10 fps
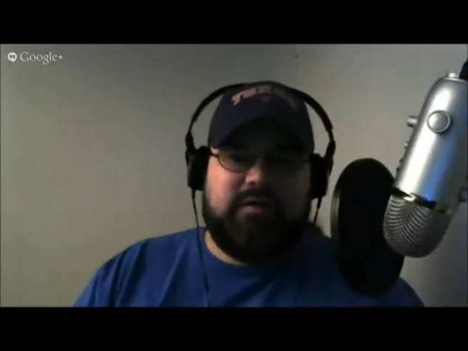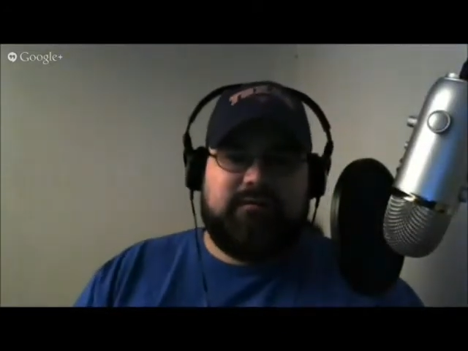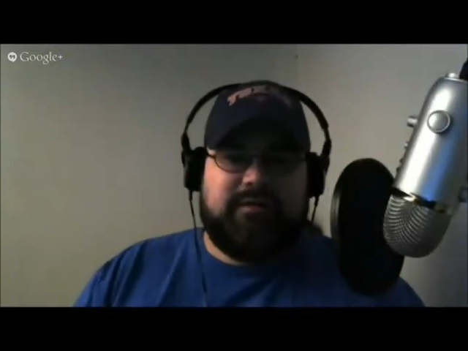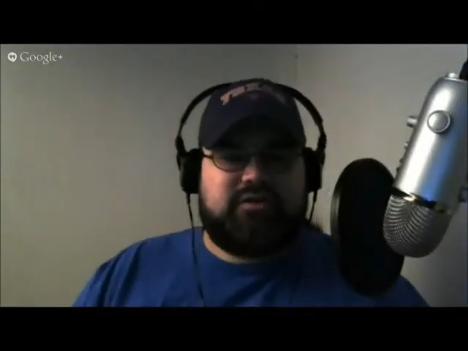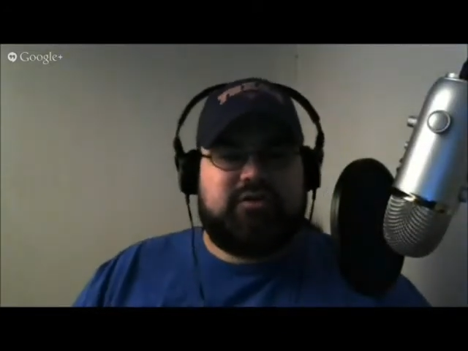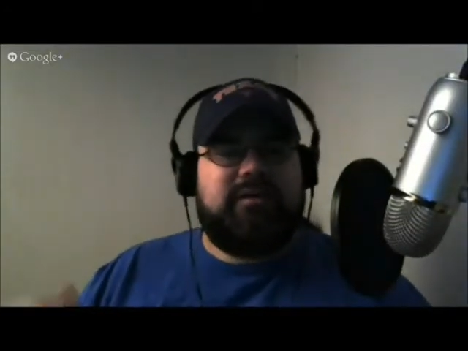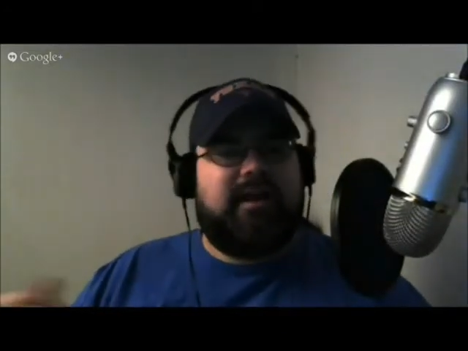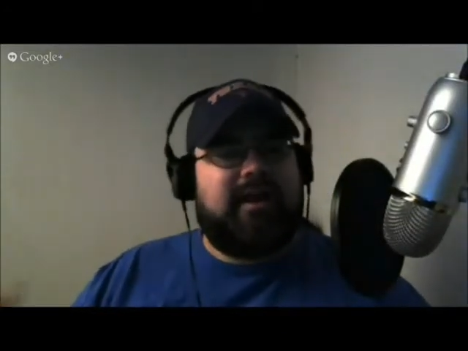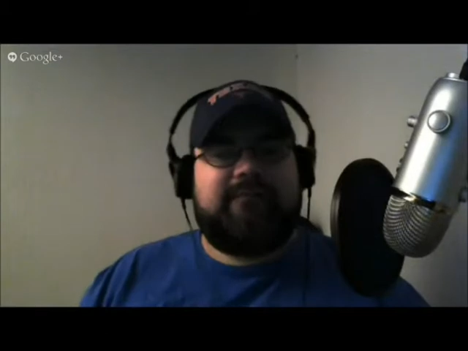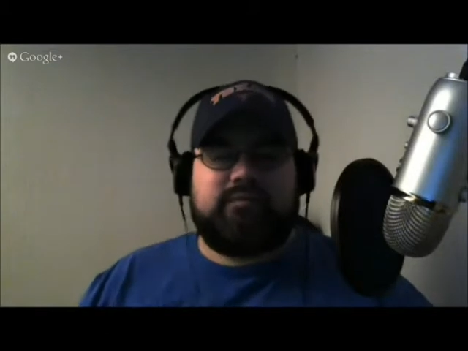They shouldn't
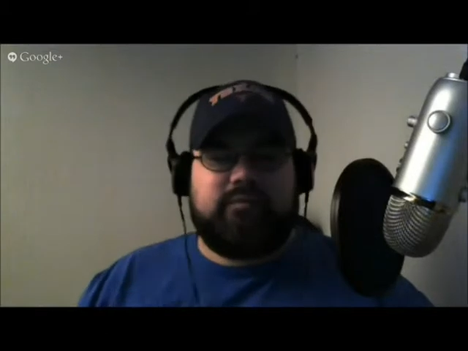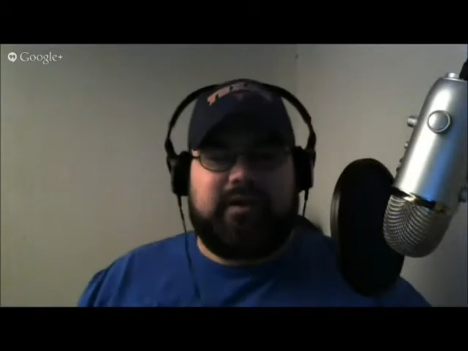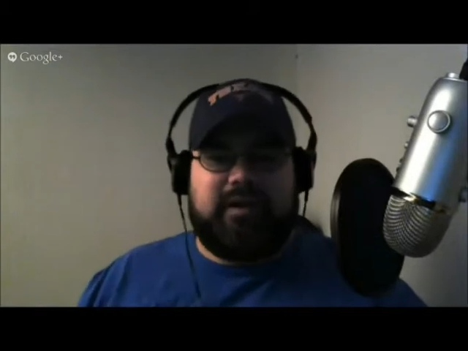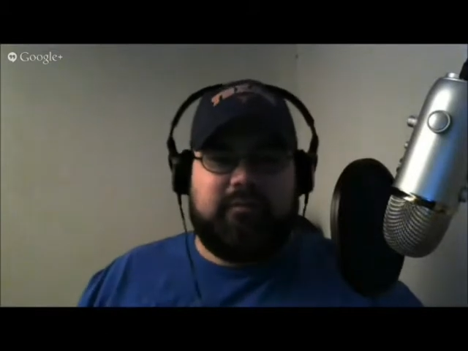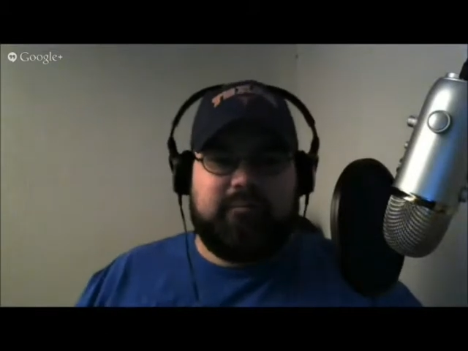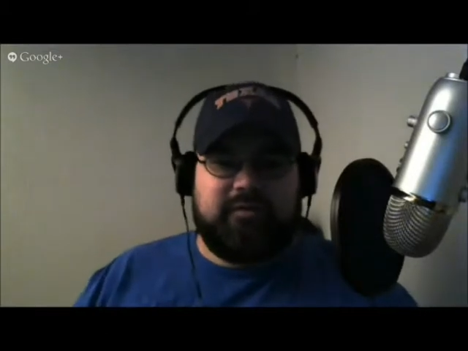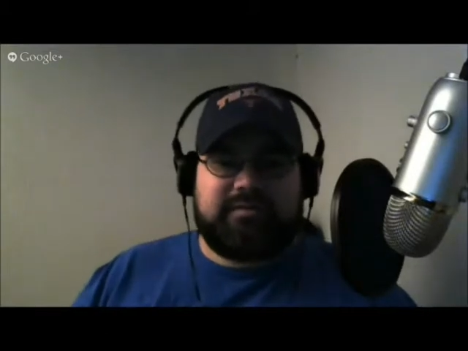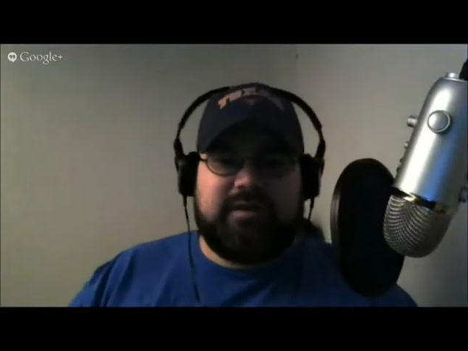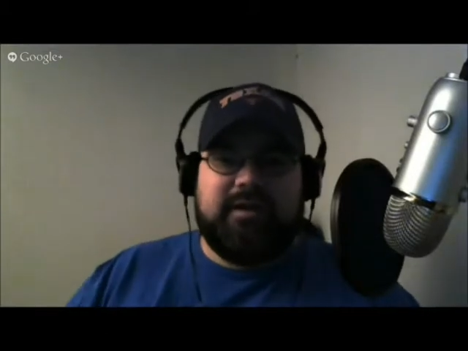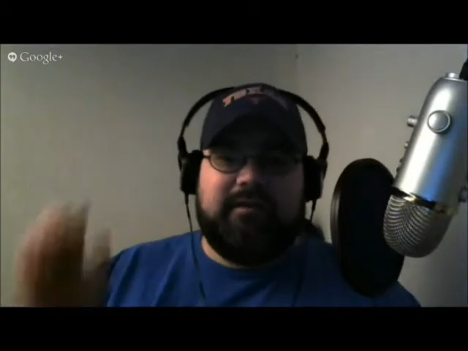have to rely on
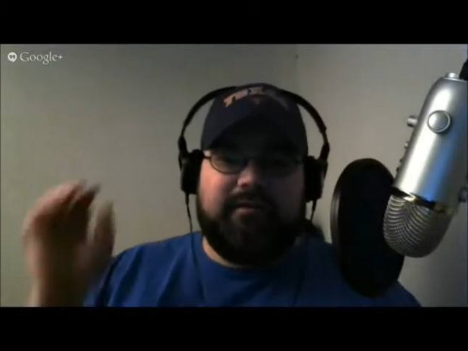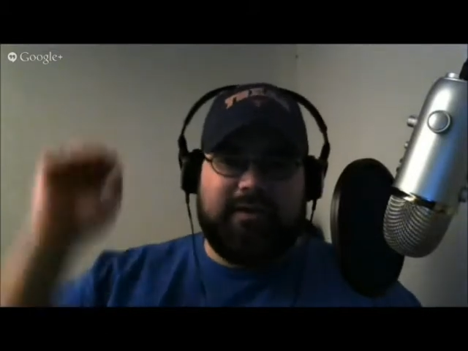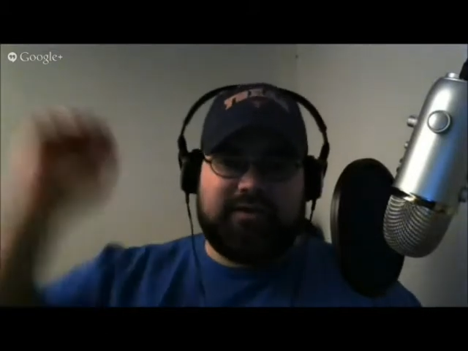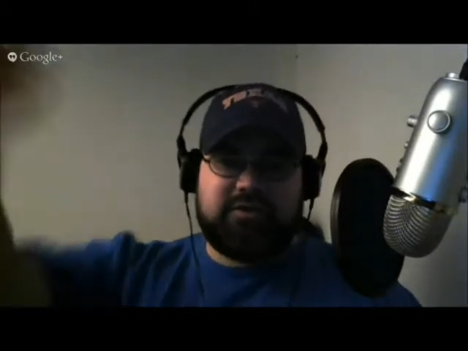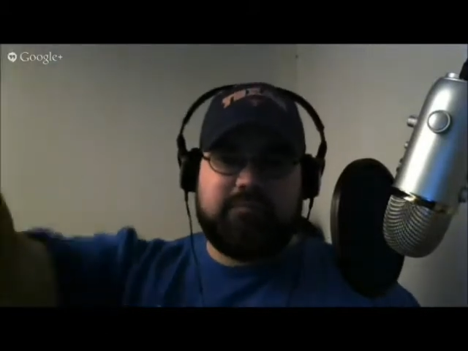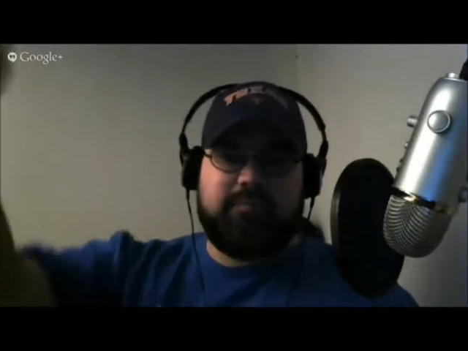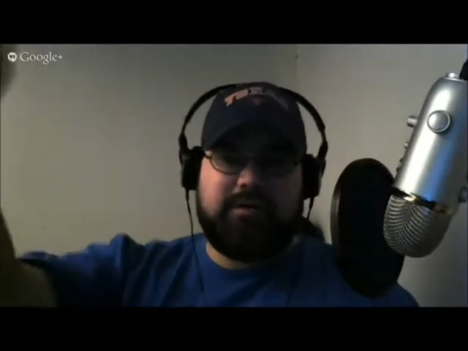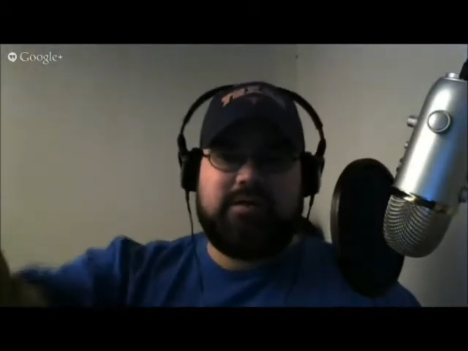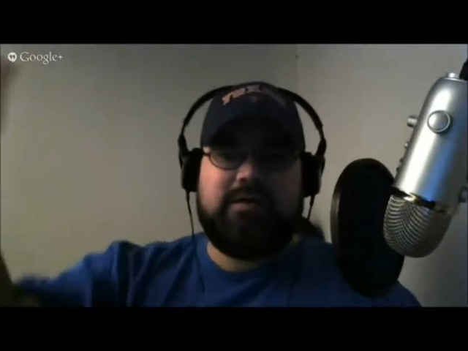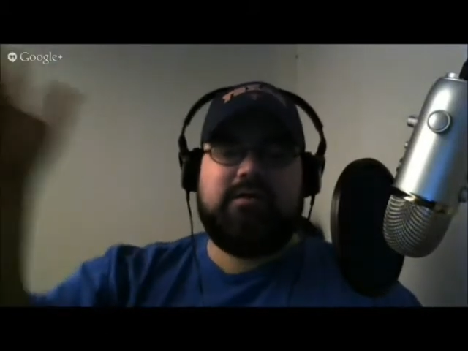books. They should
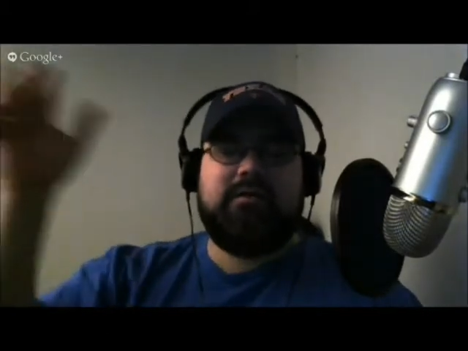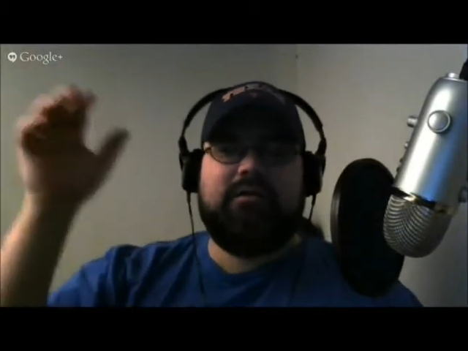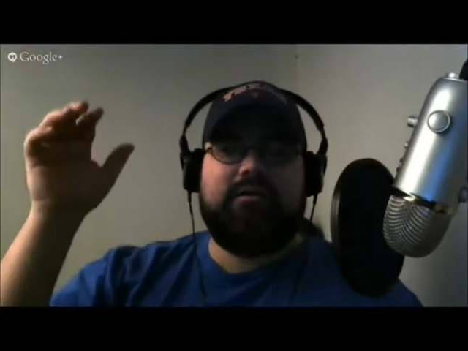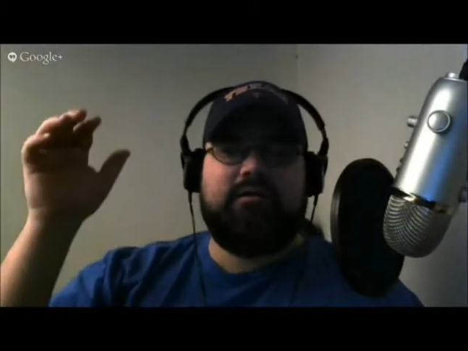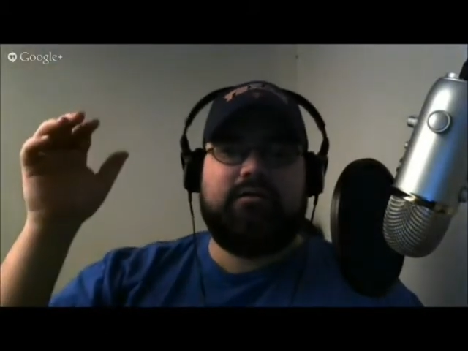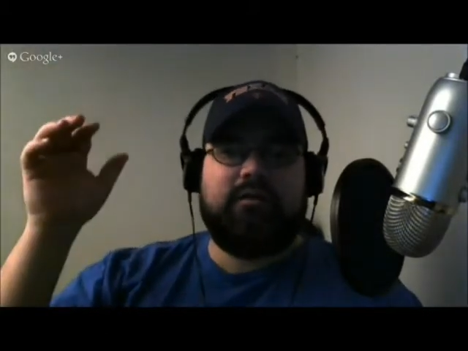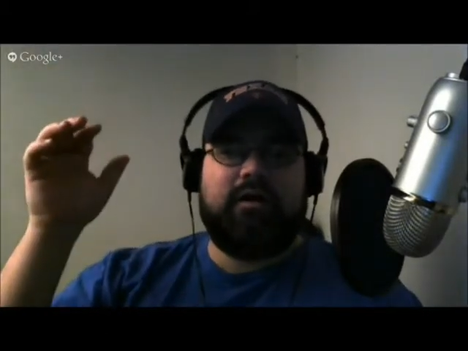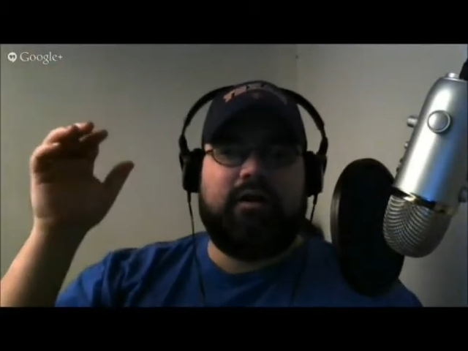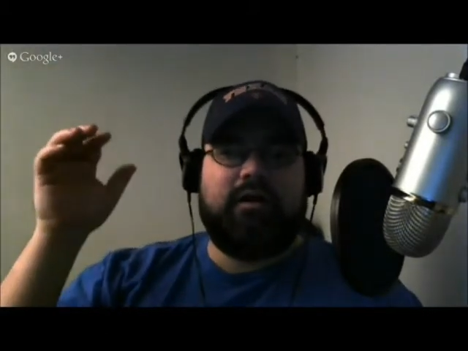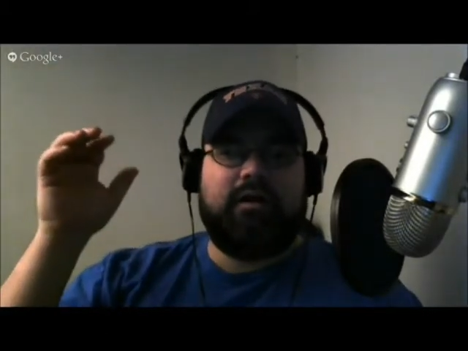be
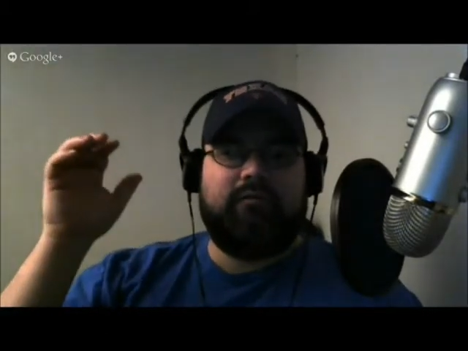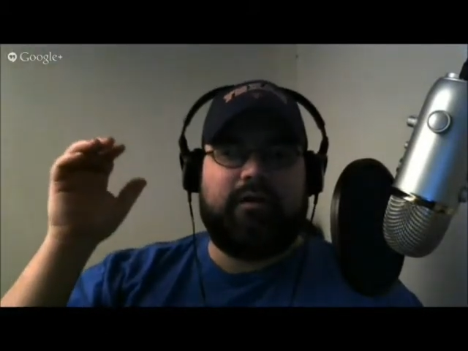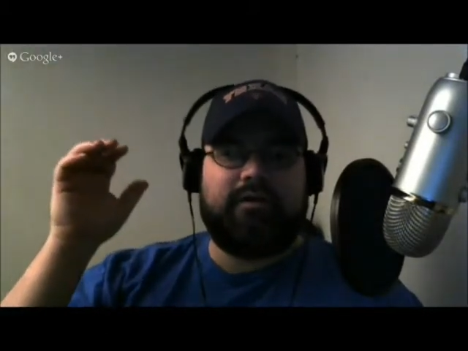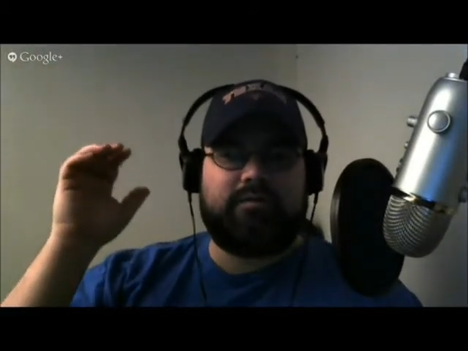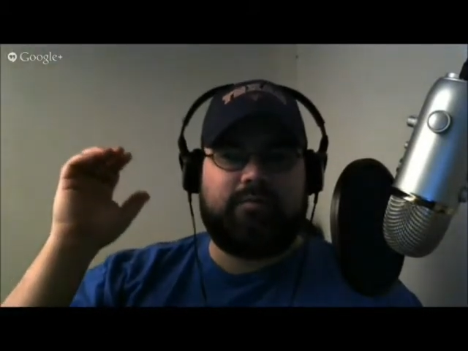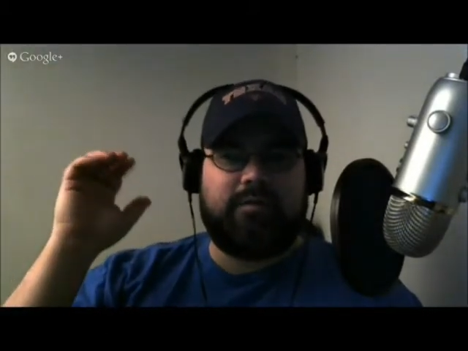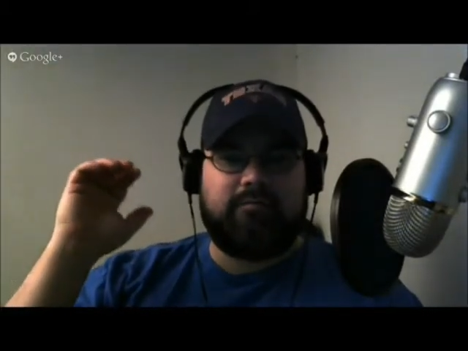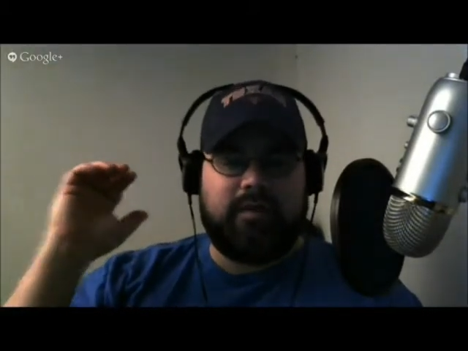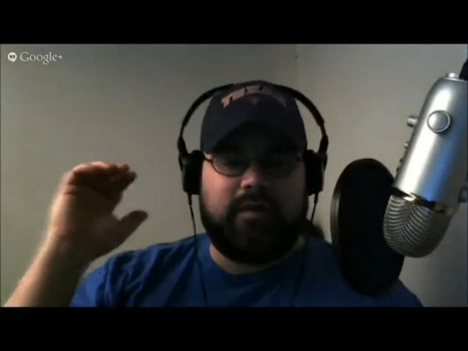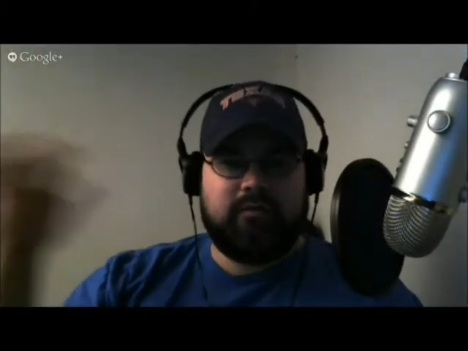
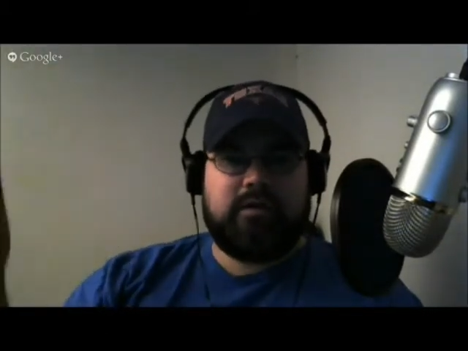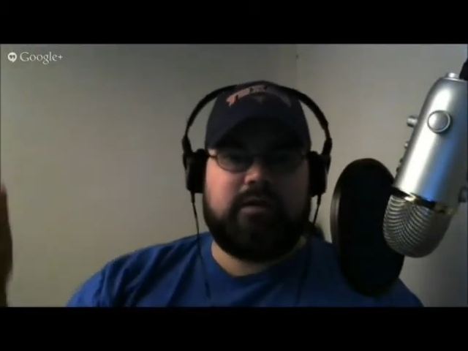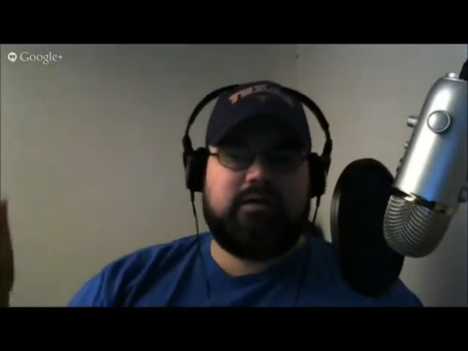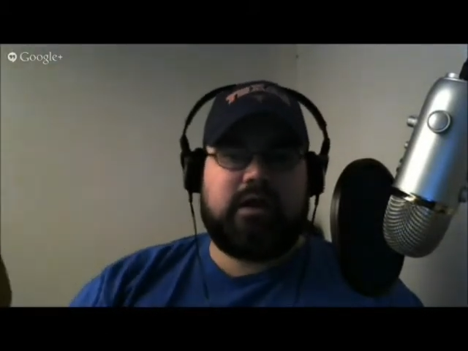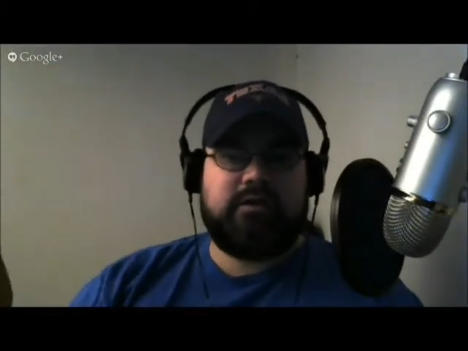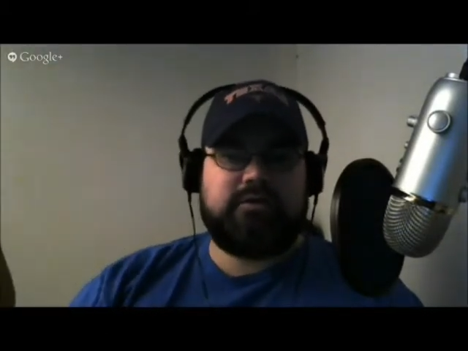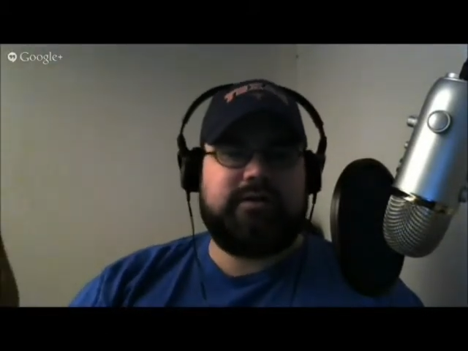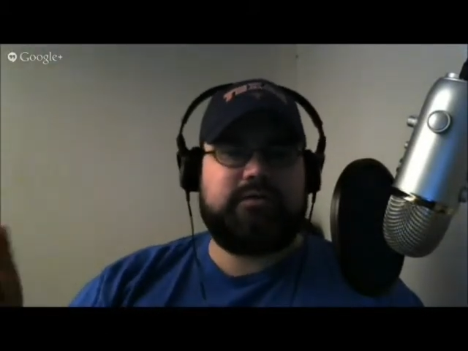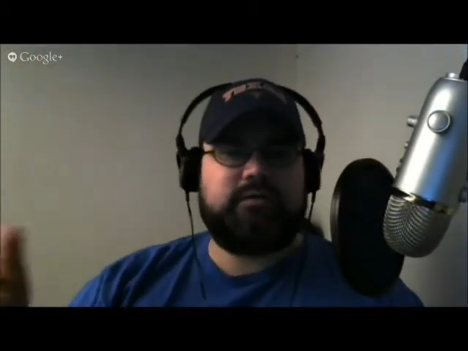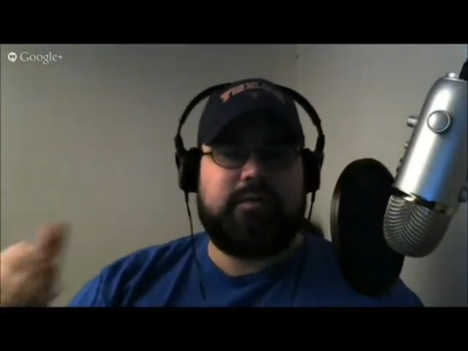entering into
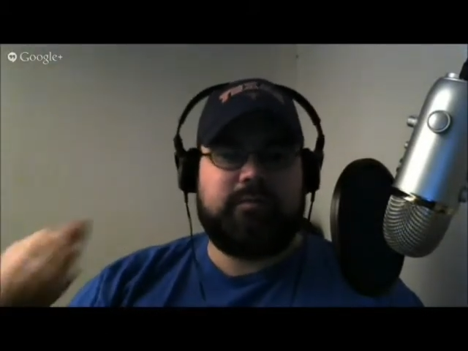contracts with